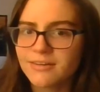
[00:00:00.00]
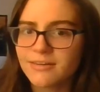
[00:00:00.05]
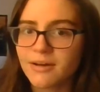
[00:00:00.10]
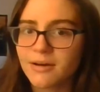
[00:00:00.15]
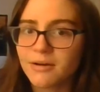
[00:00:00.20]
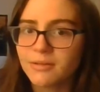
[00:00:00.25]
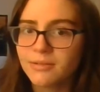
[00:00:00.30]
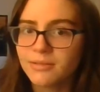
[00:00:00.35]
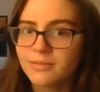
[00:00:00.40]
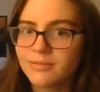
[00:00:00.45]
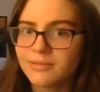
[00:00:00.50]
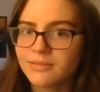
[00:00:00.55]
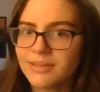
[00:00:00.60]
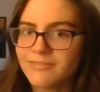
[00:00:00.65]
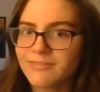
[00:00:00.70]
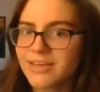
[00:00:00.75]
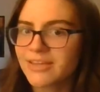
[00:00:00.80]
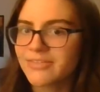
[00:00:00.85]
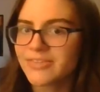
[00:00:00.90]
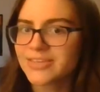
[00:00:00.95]
all
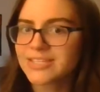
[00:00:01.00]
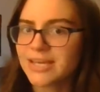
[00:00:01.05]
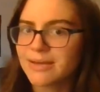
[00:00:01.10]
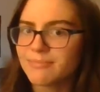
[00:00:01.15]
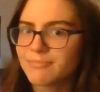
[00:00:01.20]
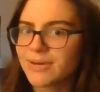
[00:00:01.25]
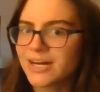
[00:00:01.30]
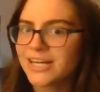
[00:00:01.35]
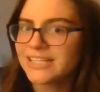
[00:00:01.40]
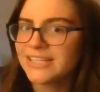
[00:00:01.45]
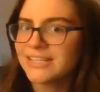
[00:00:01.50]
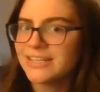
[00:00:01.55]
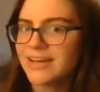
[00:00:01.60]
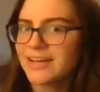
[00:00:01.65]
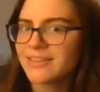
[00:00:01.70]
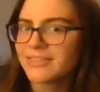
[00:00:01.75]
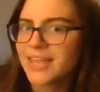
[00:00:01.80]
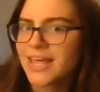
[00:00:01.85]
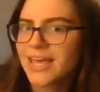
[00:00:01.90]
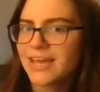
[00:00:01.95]
living in the same body
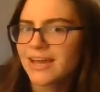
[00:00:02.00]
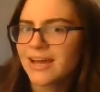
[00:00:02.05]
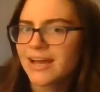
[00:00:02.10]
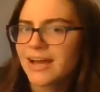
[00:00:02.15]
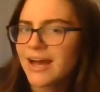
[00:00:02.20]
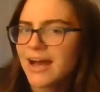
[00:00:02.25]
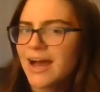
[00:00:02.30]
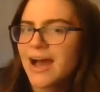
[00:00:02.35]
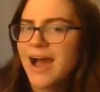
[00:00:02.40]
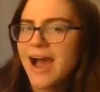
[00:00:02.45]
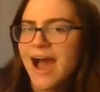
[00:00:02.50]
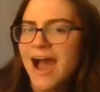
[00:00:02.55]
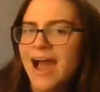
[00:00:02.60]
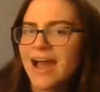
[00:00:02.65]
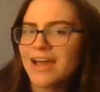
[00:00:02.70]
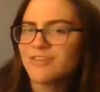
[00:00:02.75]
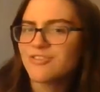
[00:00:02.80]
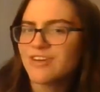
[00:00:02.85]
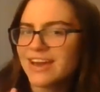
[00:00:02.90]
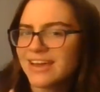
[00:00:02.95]
and, like,
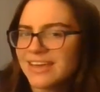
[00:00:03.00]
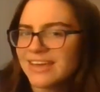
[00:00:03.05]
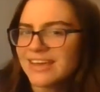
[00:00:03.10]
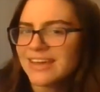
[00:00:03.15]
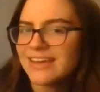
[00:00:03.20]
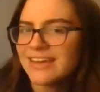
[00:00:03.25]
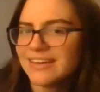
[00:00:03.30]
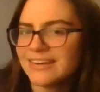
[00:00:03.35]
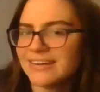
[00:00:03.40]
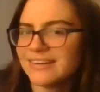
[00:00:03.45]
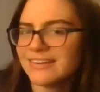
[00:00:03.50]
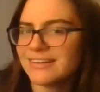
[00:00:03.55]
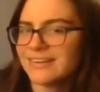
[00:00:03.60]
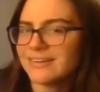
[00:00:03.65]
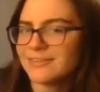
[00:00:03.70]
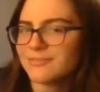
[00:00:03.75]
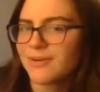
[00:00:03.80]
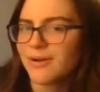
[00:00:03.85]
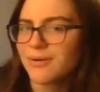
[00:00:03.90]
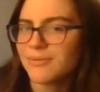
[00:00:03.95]
hijacking it
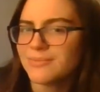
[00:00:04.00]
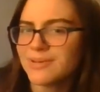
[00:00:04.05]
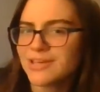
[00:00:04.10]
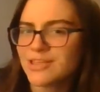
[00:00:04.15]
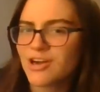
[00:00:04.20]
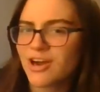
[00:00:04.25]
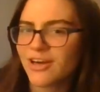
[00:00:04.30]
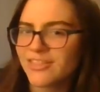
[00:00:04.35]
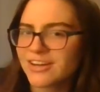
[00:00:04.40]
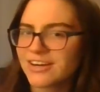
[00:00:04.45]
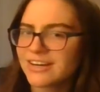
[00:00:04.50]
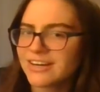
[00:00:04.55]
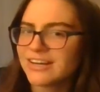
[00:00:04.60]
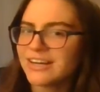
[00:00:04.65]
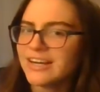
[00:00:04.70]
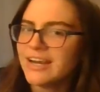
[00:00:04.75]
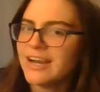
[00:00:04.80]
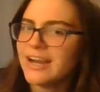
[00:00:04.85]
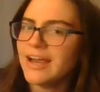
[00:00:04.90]
from each other.